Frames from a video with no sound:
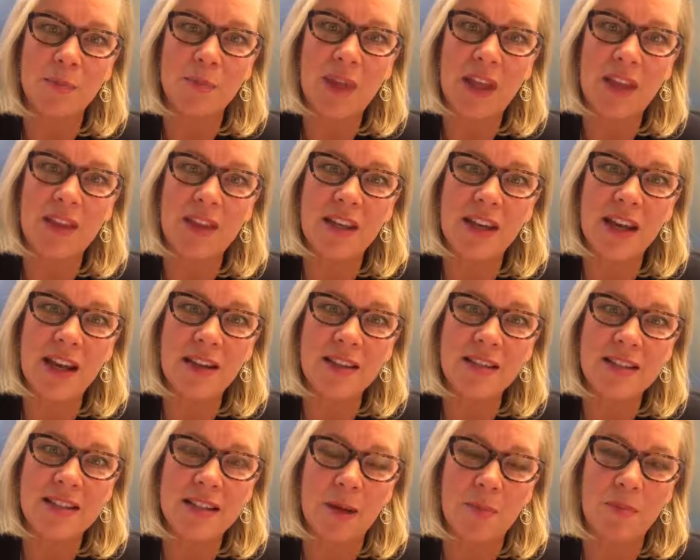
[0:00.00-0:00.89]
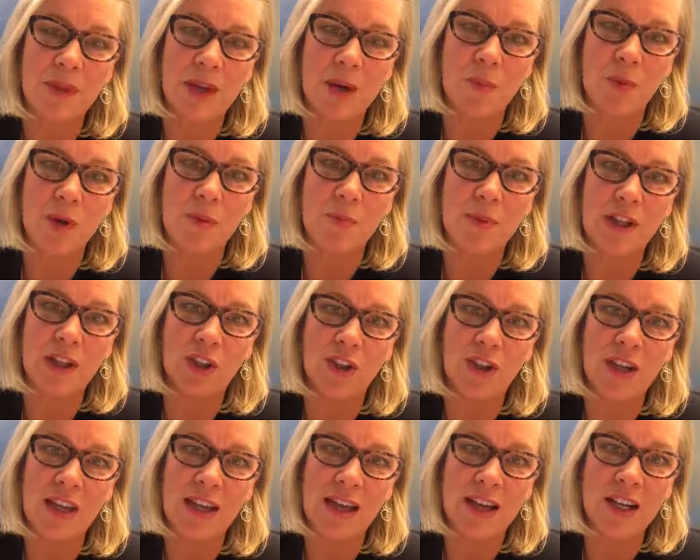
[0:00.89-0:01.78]
The next step that we'd be
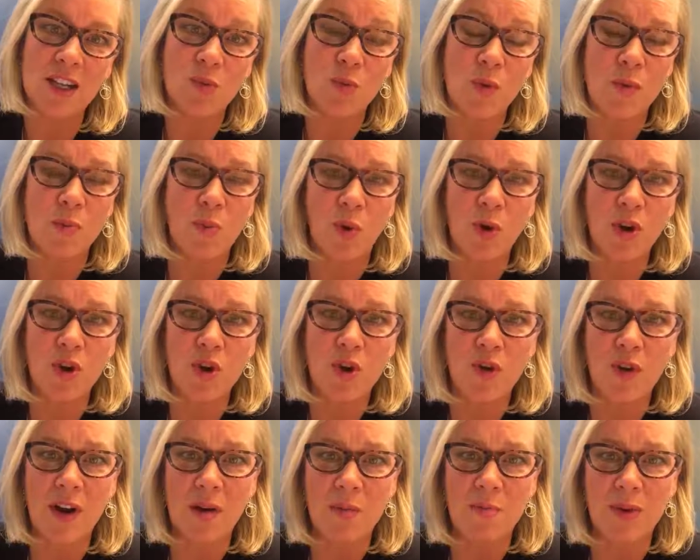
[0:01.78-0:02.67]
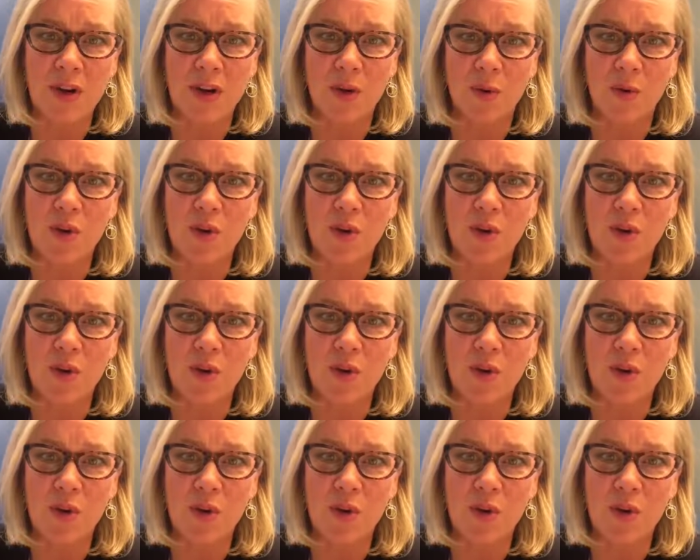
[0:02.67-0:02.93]
looking at is we'd pull your credit bureau.